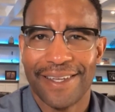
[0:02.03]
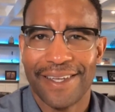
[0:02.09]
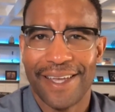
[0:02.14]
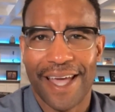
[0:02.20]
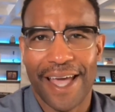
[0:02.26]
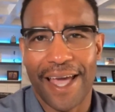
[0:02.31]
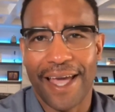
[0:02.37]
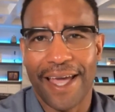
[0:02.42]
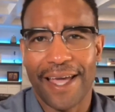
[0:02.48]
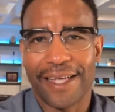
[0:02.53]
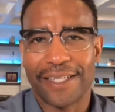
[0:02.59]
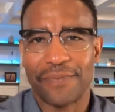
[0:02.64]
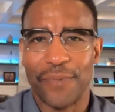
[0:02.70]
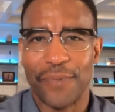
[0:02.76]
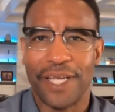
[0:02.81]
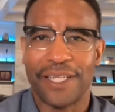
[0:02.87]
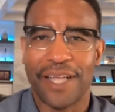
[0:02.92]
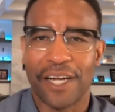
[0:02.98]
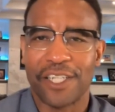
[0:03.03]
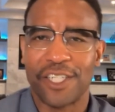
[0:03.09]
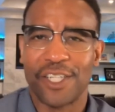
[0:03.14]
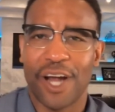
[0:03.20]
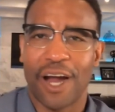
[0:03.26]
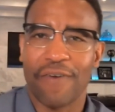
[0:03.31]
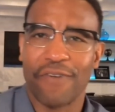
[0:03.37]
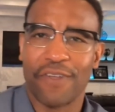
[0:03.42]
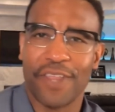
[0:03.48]
Hey, it's me, Dr.
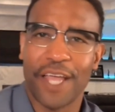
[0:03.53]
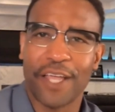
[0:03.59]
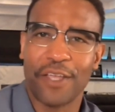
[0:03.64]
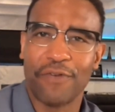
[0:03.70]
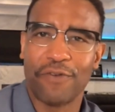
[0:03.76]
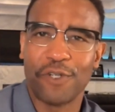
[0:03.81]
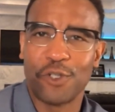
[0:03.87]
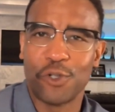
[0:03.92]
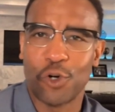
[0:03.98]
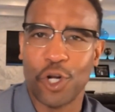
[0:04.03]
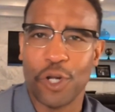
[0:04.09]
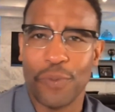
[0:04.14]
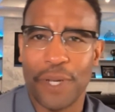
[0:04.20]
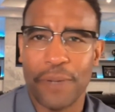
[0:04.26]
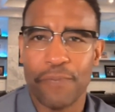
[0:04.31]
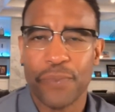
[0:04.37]
Joffrey. Thank you for joining me.